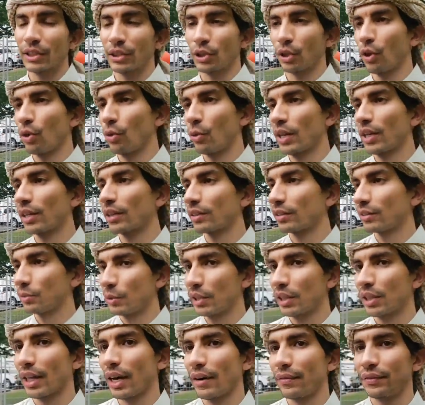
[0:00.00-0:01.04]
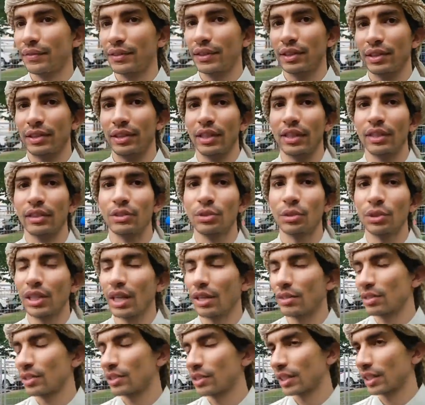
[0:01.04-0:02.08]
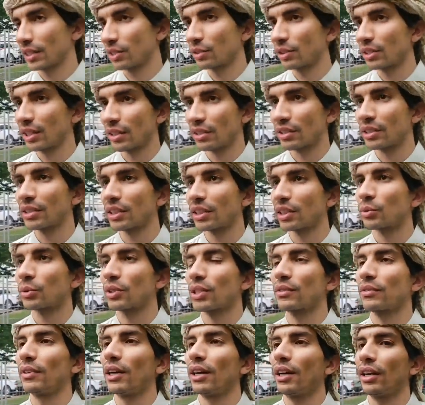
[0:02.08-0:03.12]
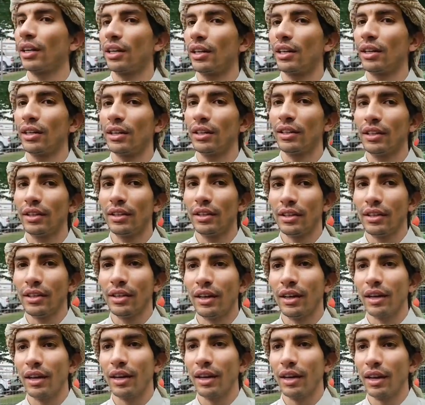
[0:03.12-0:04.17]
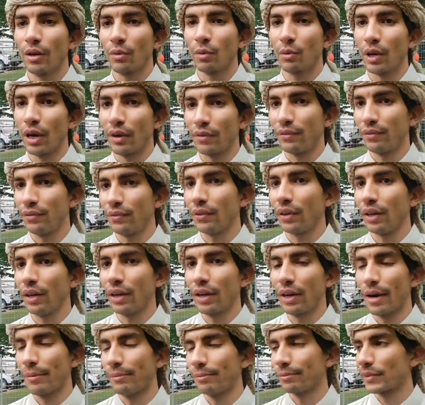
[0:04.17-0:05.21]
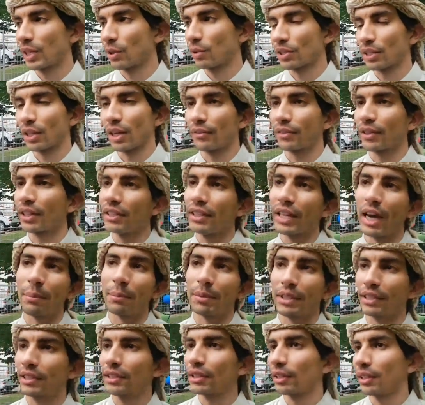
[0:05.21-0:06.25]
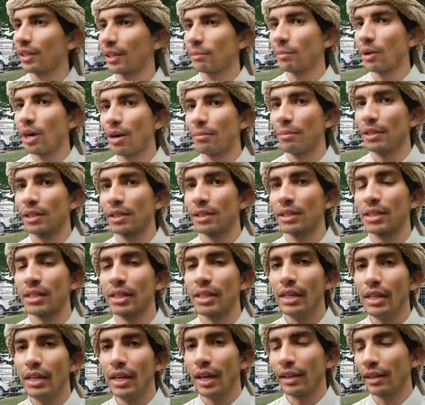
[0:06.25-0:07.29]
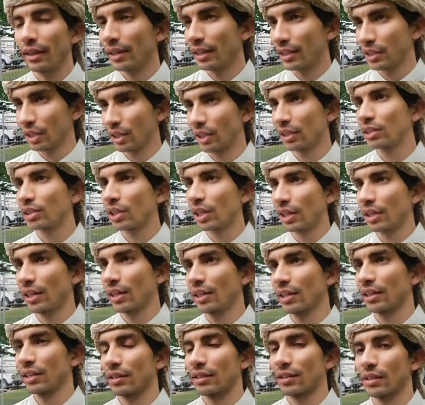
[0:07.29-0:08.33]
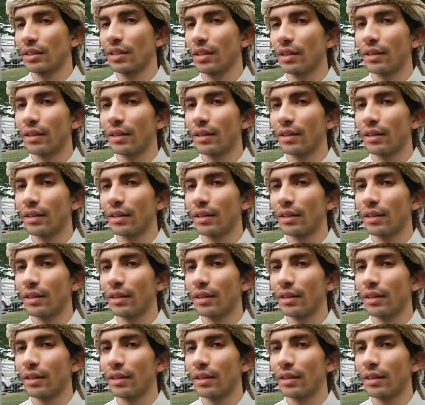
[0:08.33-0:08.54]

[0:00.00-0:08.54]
So we left in 2006. 2006 was very rough. There was a lot of kidnapping, killing, bombings, and then they started targeting